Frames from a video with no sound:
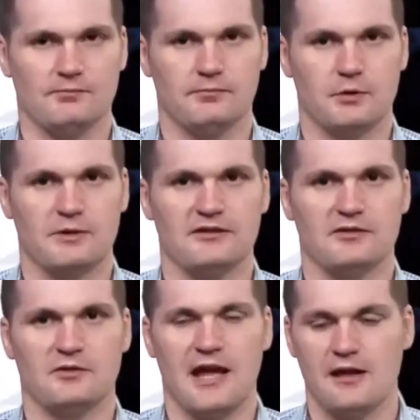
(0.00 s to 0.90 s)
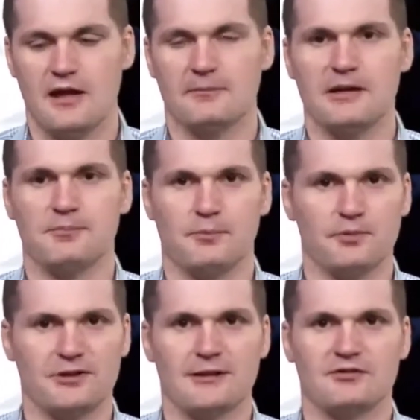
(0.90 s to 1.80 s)
the reason that people
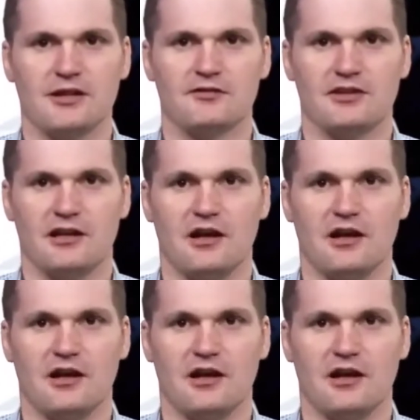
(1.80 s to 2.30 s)
put themselves in an